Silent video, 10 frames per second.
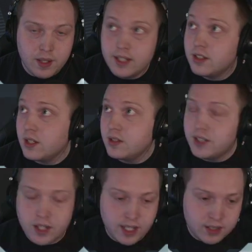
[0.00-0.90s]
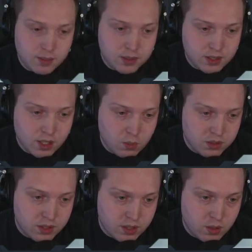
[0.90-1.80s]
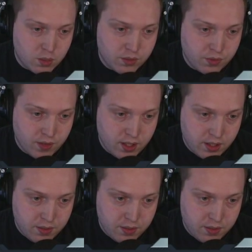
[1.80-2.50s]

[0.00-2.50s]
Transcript: Let's go and set the altimeters though, 1015.